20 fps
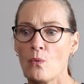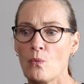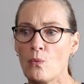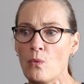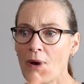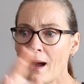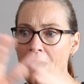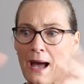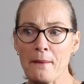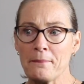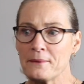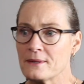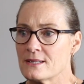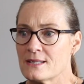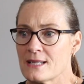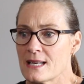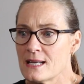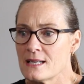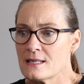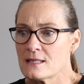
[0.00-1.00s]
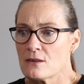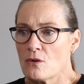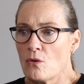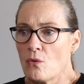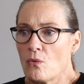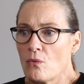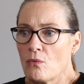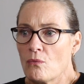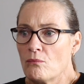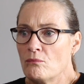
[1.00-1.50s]
what happens is
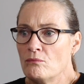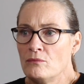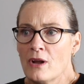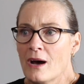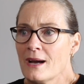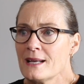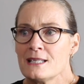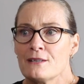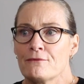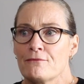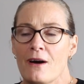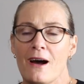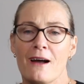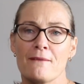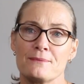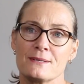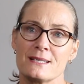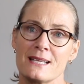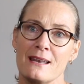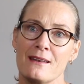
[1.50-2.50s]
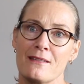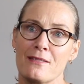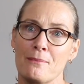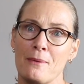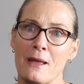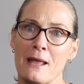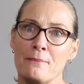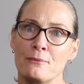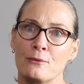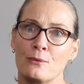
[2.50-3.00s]
95% of the
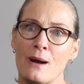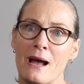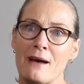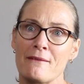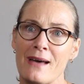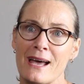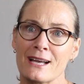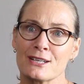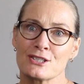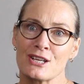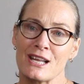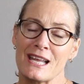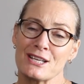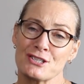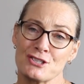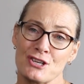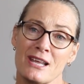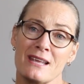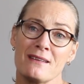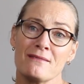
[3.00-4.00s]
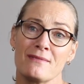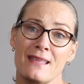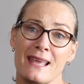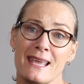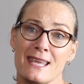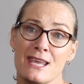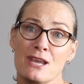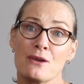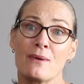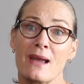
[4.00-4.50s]
people have actually achieved their
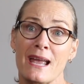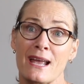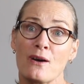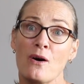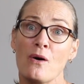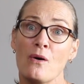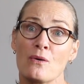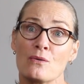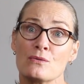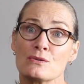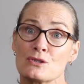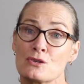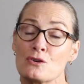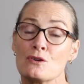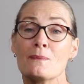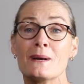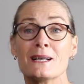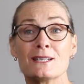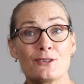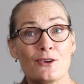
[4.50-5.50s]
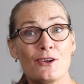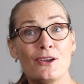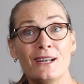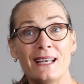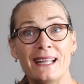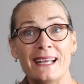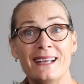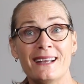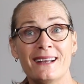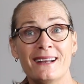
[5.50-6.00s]
year-end goals 2 months
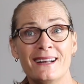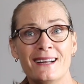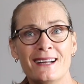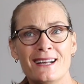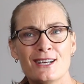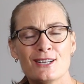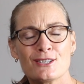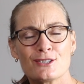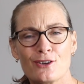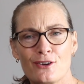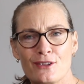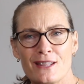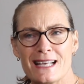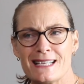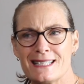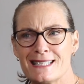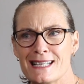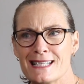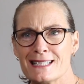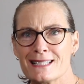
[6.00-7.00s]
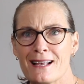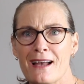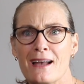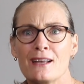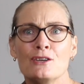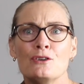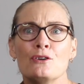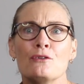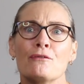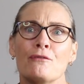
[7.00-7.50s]
early. So there's this
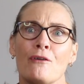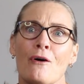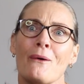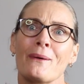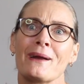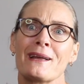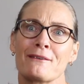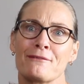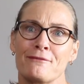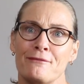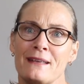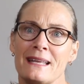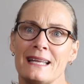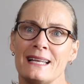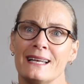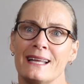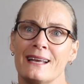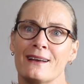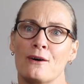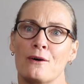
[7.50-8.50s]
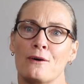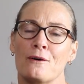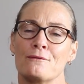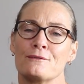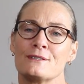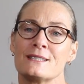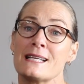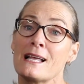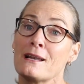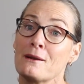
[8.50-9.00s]
euphoric feeling of
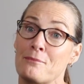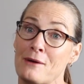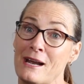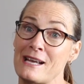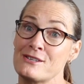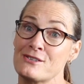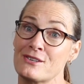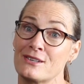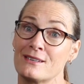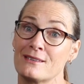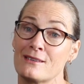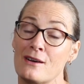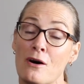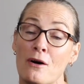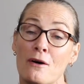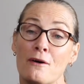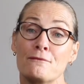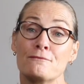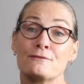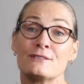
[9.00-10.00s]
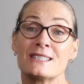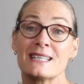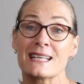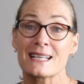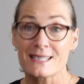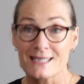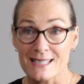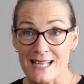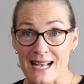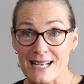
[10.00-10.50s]
celebration, of
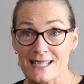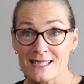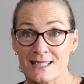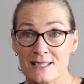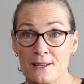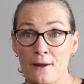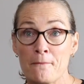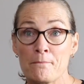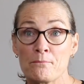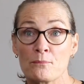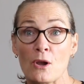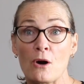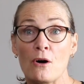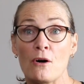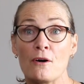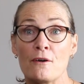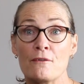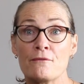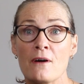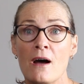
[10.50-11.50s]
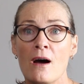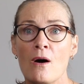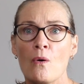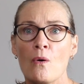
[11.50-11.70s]
success, of,